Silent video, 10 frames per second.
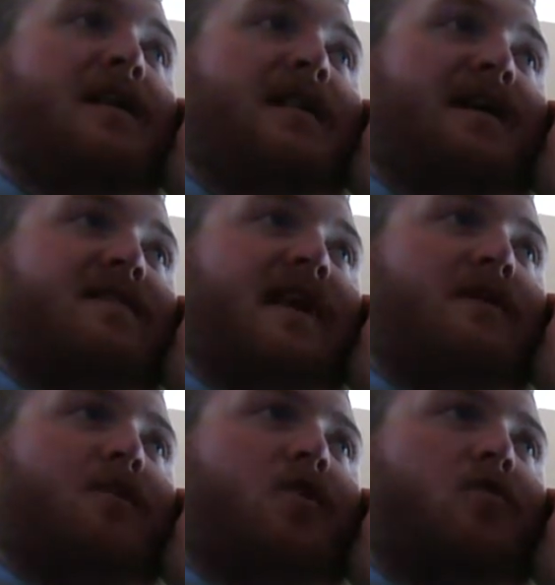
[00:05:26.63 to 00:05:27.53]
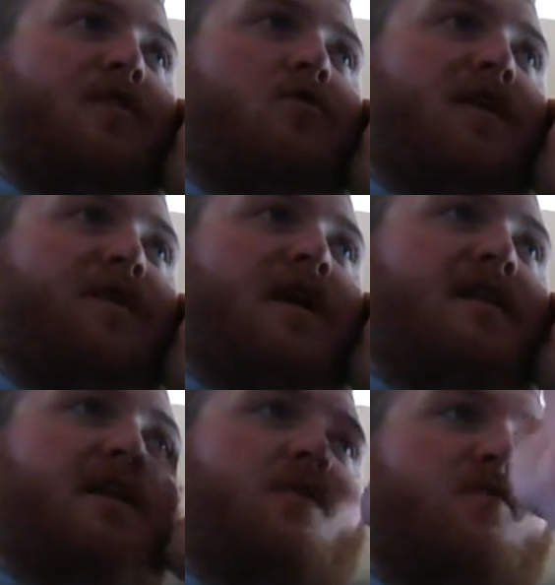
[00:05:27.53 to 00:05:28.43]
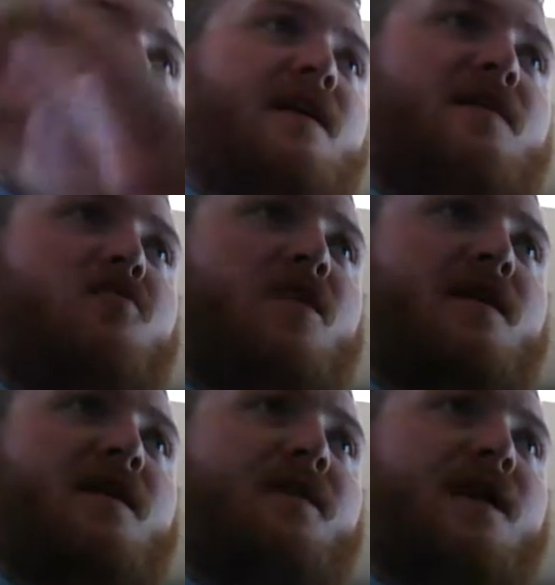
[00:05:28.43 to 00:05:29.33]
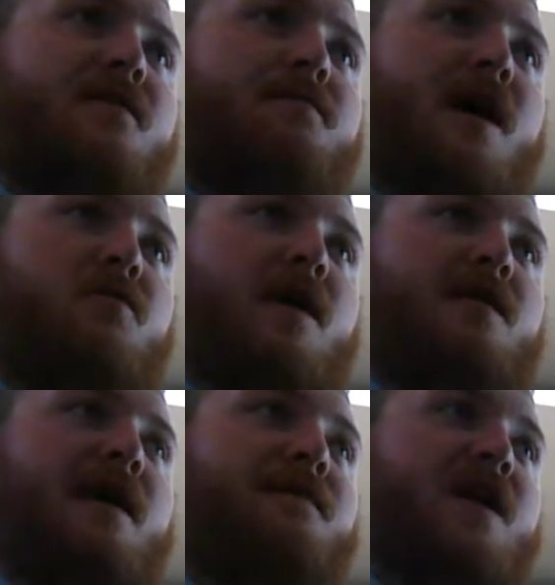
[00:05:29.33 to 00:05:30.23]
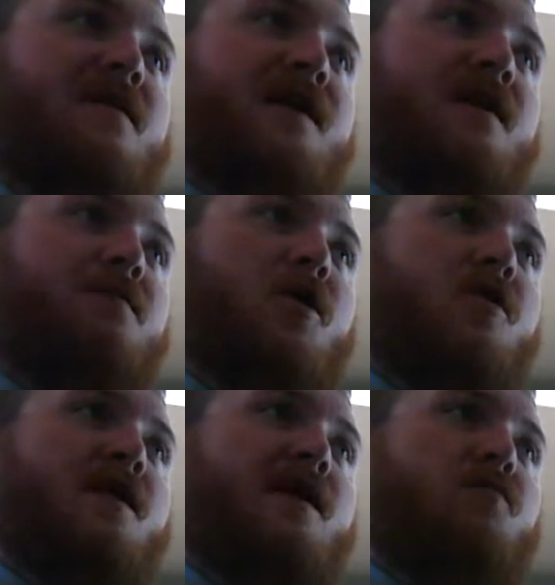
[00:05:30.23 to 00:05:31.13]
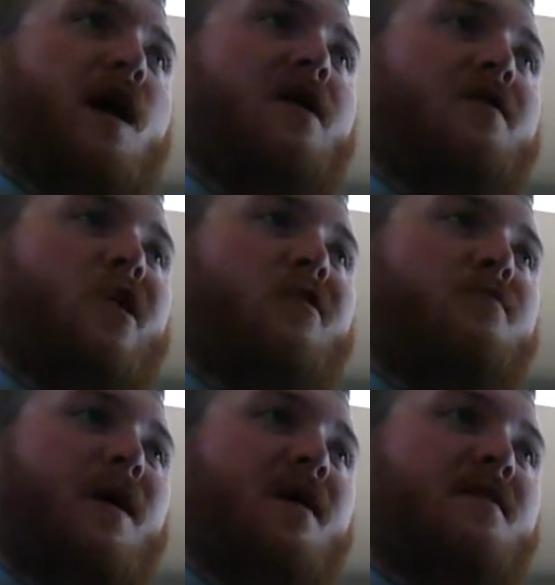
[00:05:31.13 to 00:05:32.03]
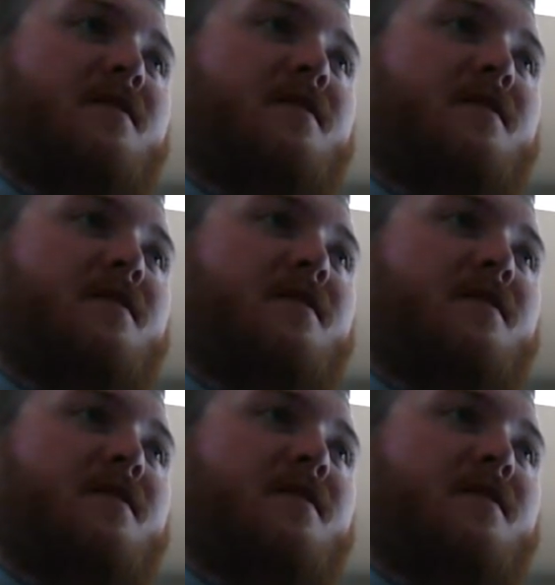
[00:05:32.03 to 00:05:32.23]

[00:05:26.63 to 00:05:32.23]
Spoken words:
The Seattle Mariners enter the final day regular season trailing the Lavalettes by one game for the second American League wild card spot.